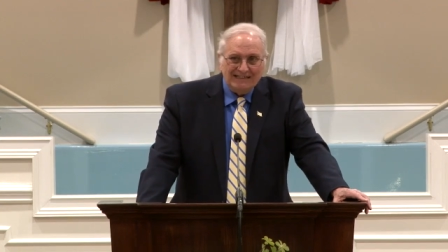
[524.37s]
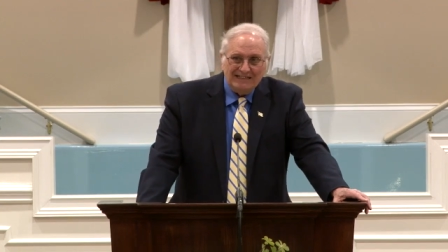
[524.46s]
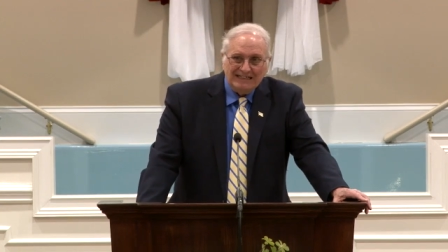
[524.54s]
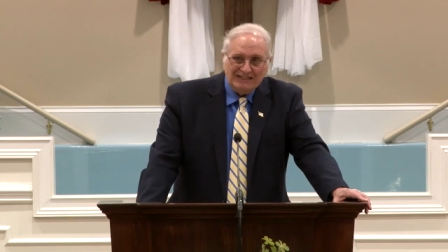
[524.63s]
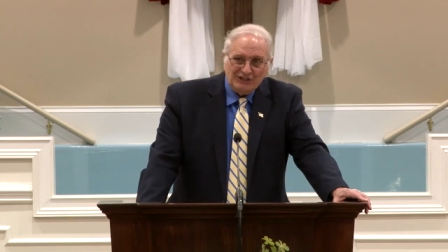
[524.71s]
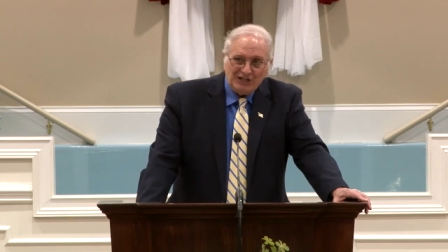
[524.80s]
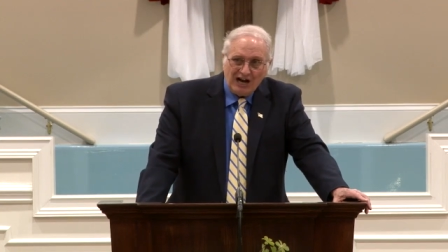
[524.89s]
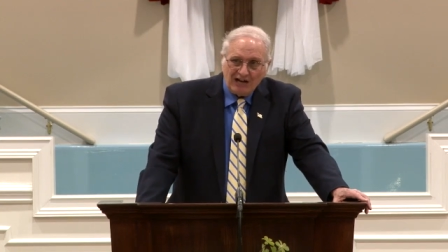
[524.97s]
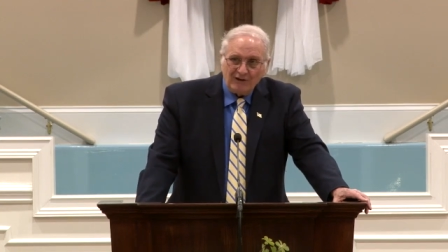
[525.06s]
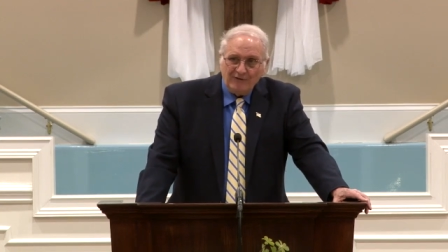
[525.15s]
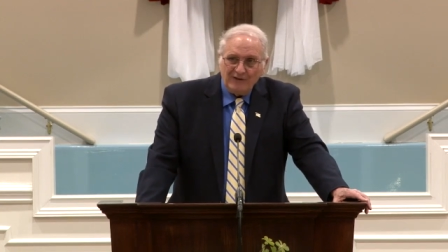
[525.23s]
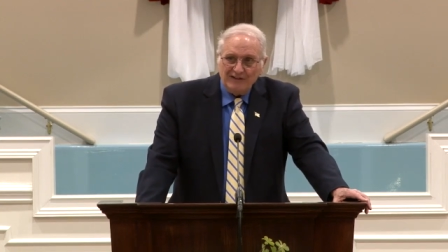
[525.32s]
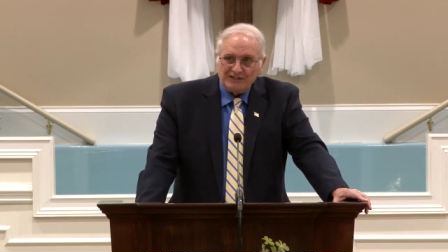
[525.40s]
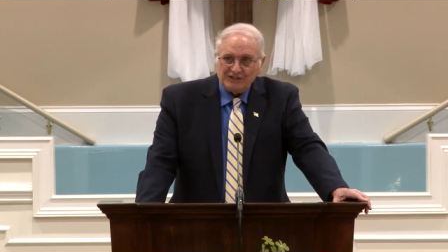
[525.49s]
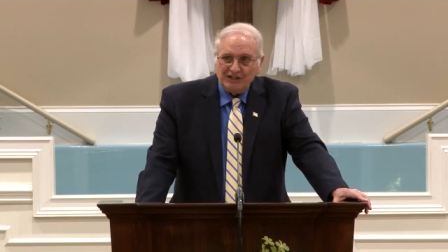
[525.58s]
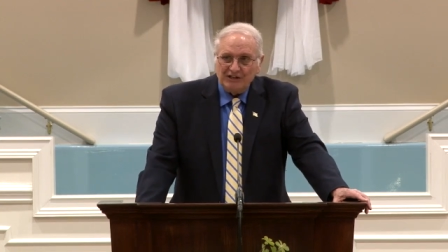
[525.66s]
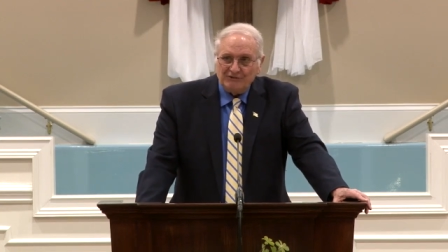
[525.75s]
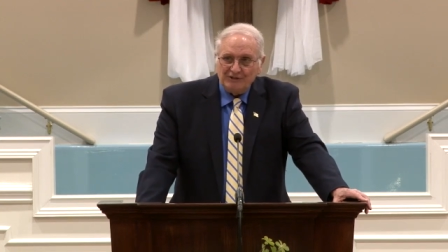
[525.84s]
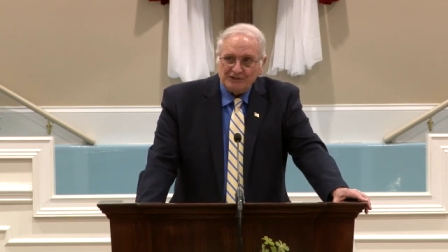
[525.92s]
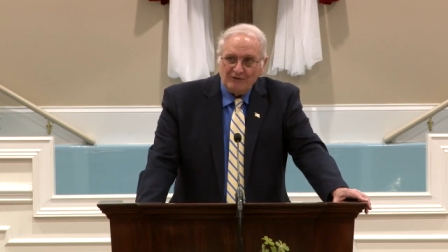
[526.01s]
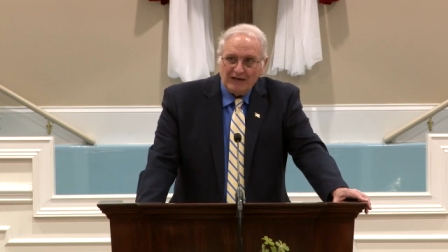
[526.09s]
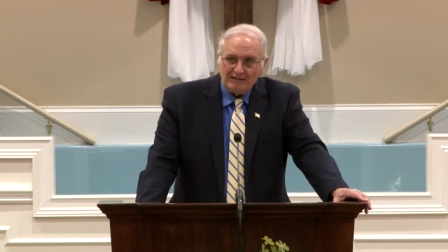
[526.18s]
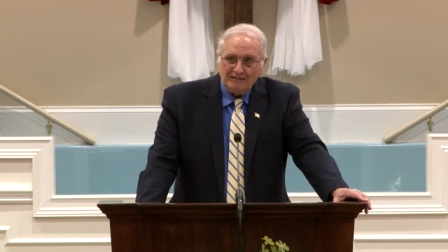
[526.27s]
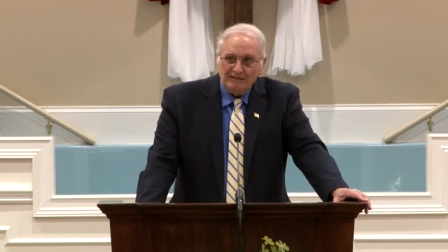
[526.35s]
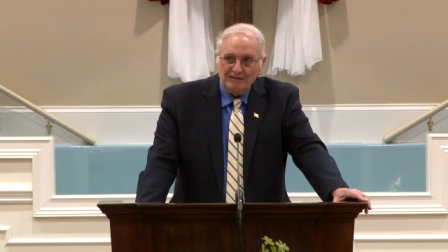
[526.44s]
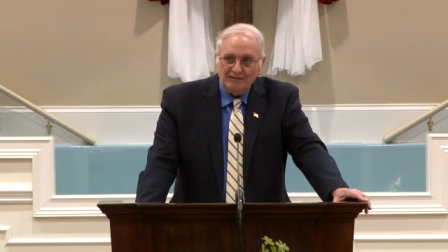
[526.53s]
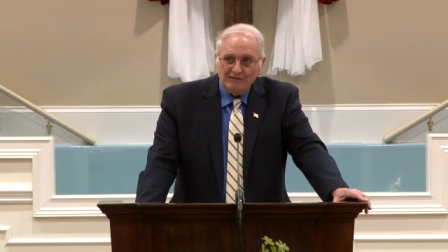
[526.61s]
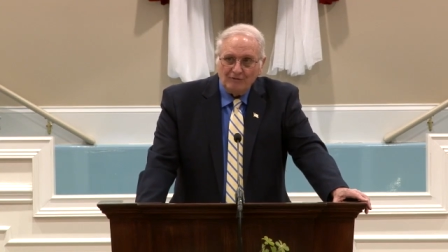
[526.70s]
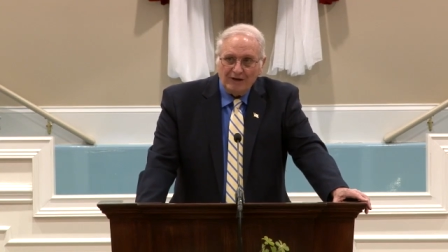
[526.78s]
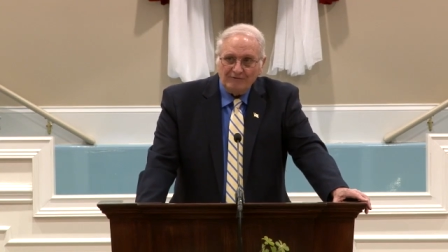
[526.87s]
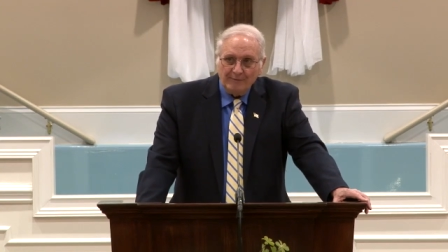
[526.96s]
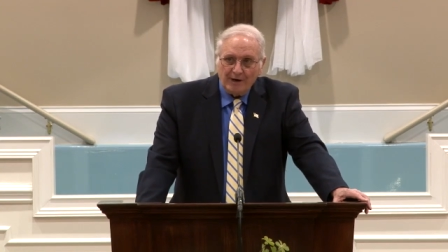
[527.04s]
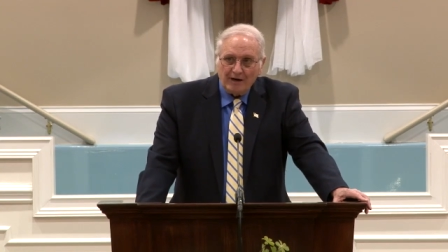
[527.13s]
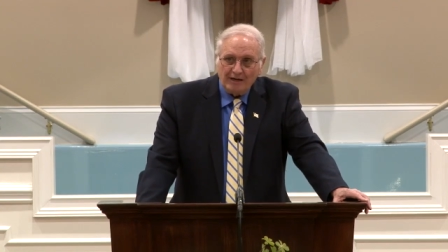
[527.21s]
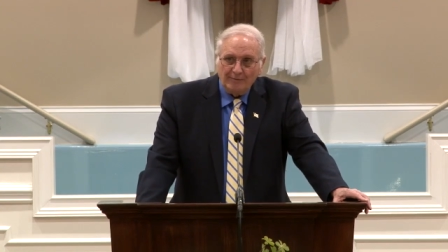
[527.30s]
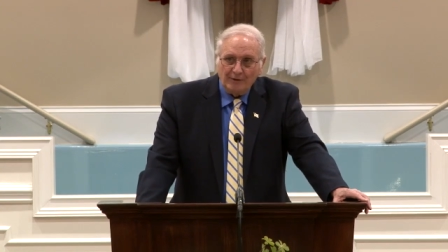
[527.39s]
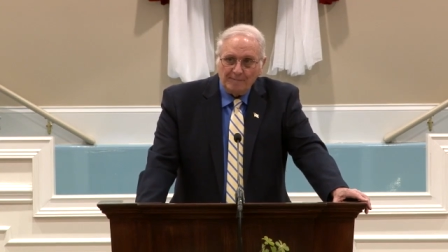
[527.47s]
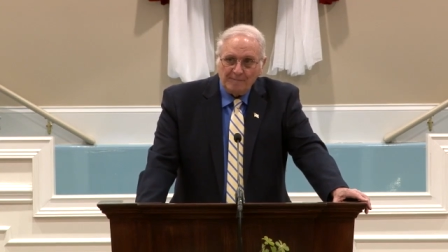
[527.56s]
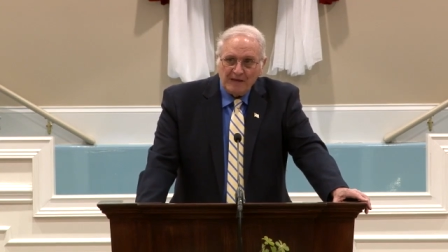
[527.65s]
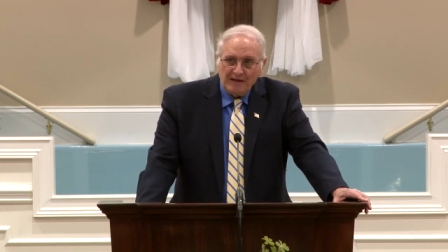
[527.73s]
The geography of this country is quite, uh, quite remarkable.